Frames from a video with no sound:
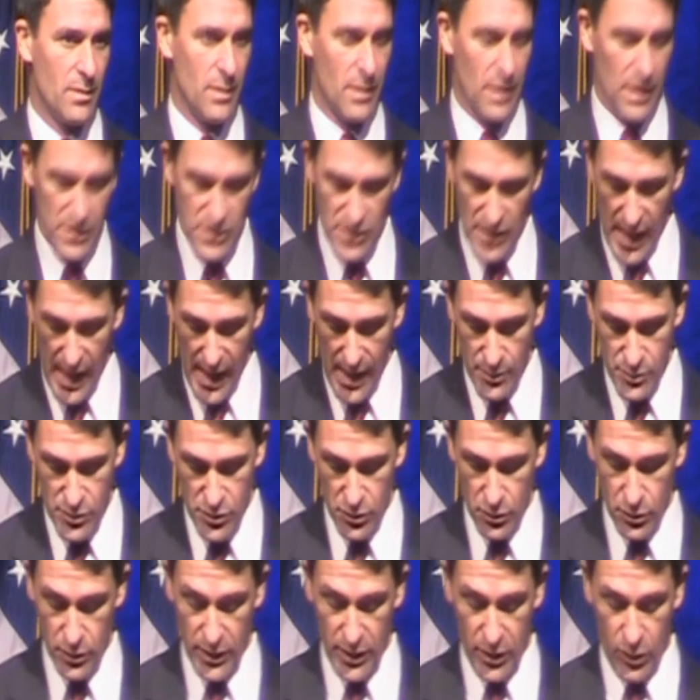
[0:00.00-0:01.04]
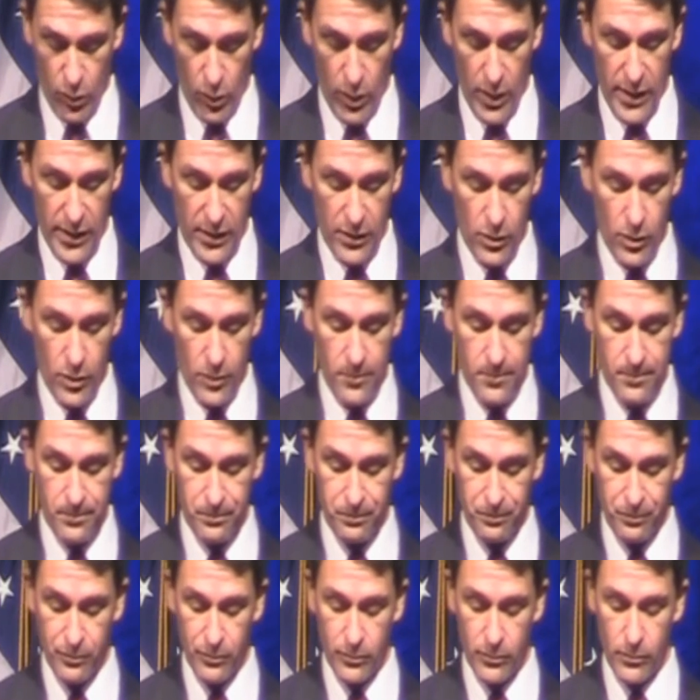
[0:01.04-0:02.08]
It's absolutely critical
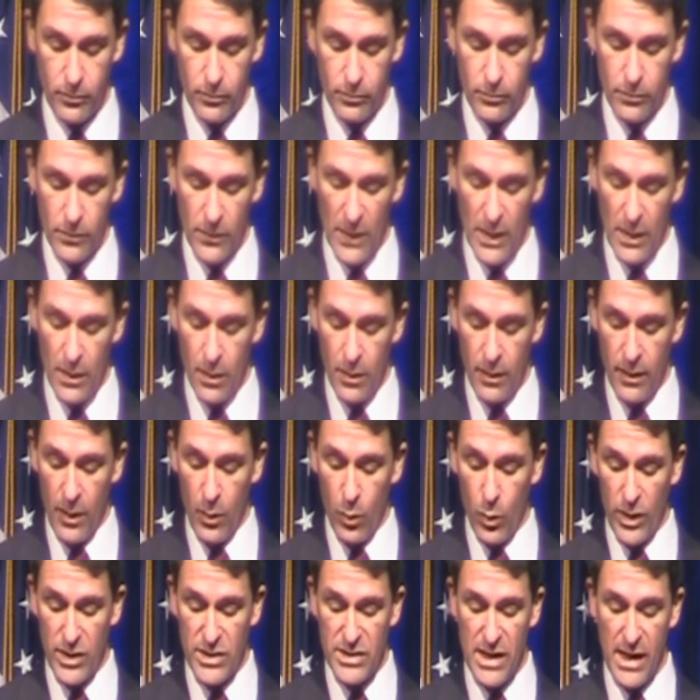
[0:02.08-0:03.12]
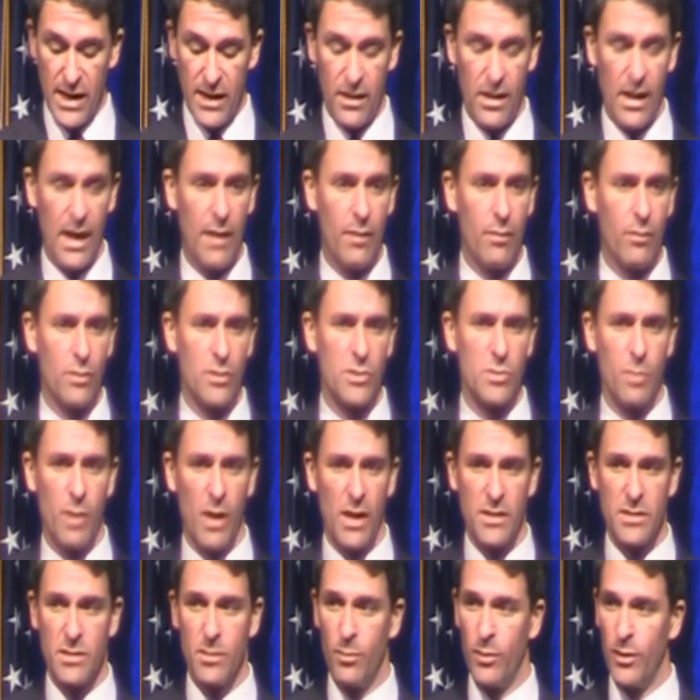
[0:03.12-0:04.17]
that we take that
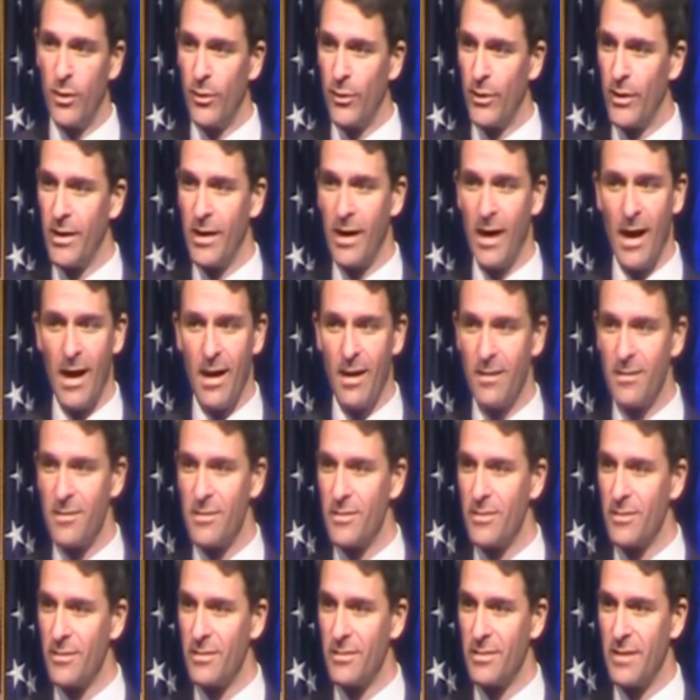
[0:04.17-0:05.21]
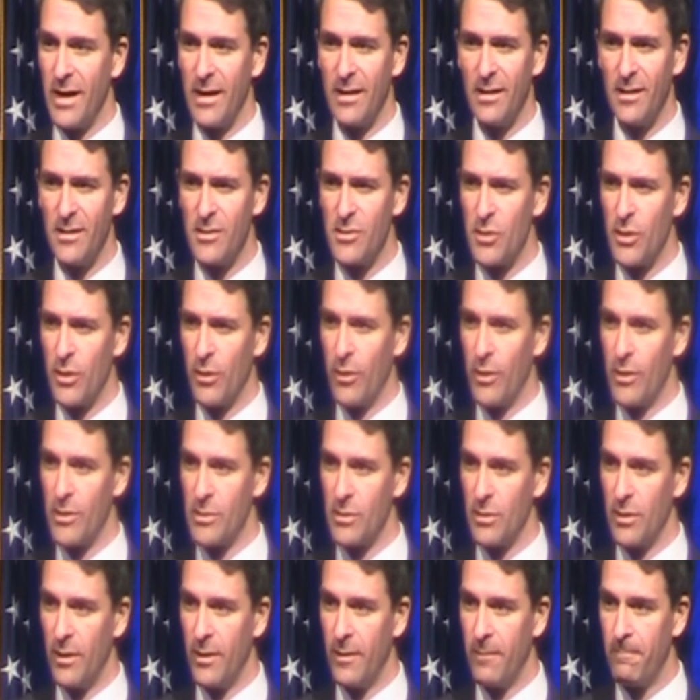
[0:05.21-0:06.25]
responsibility deadly
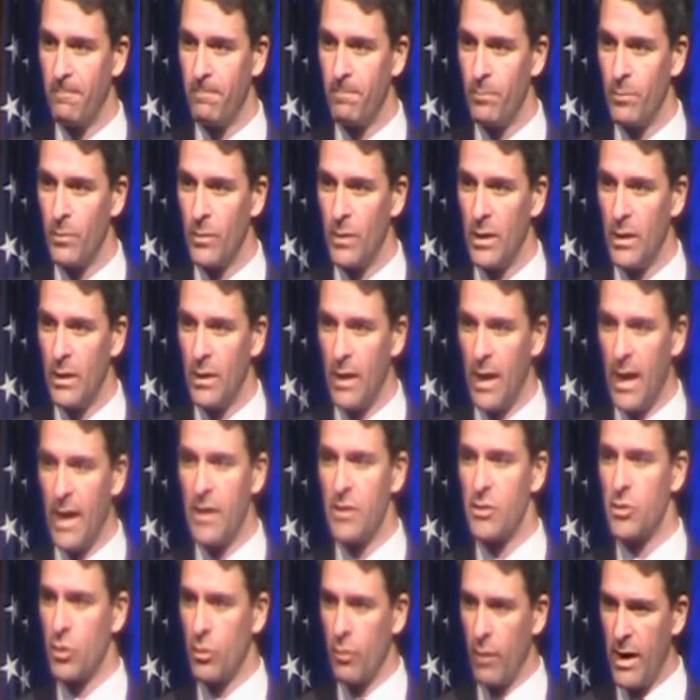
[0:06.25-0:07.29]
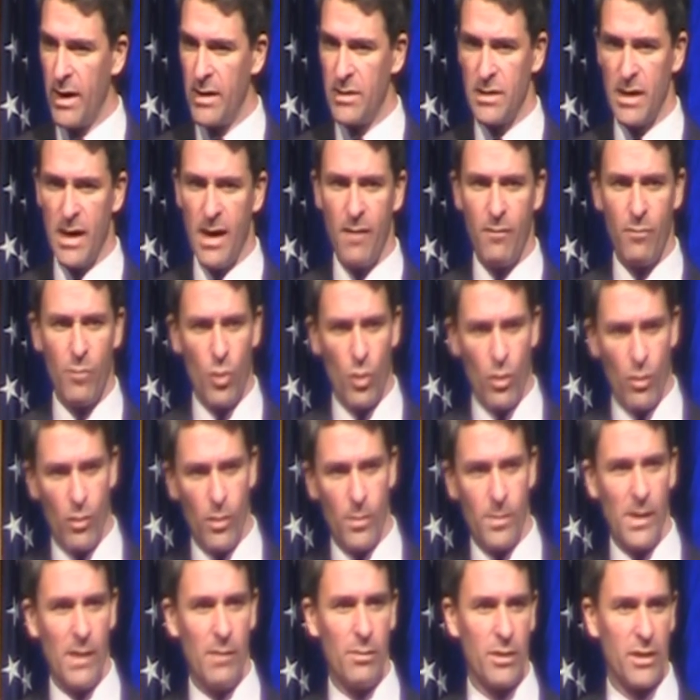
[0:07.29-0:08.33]
seriously. And it's great to have more
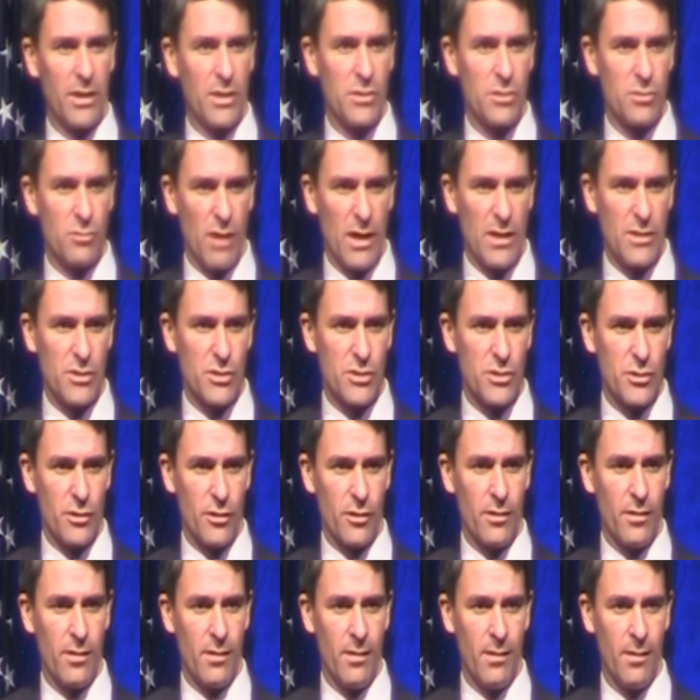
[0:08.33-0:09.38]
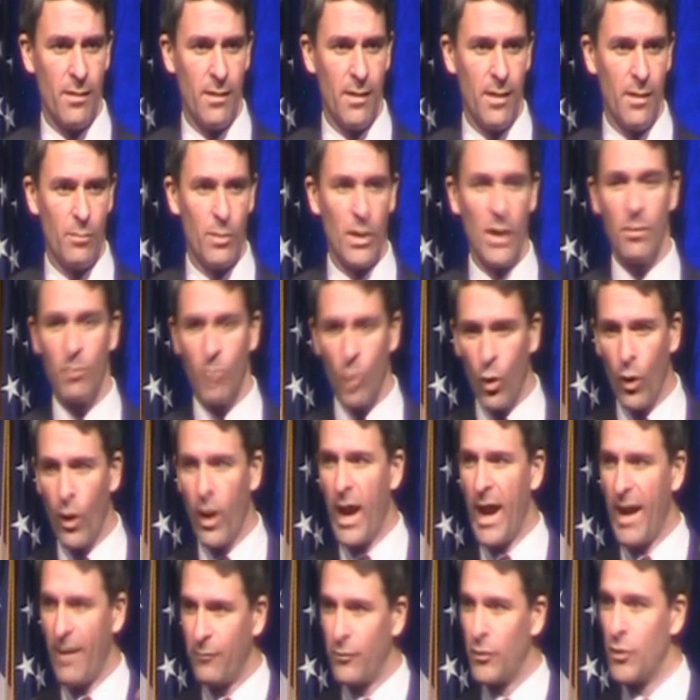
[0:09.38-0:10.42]
Republicans registered, but more
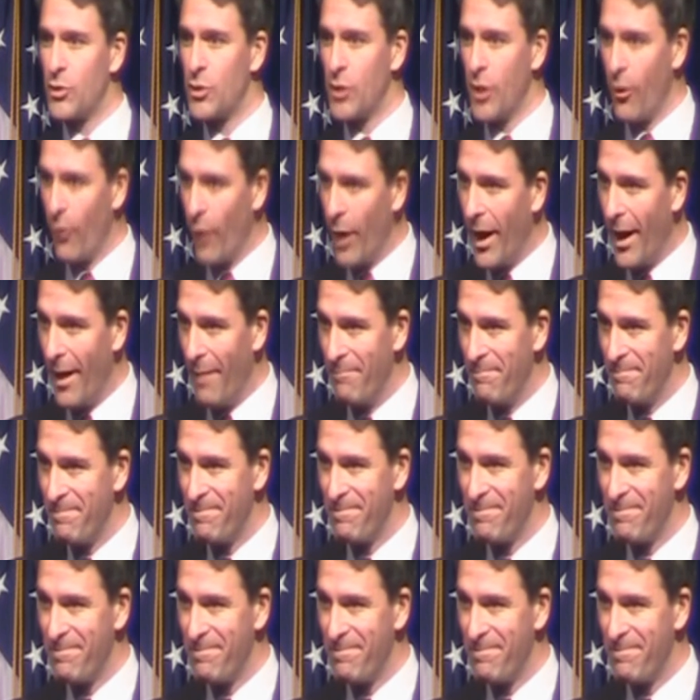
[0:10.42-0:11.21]
have to show up.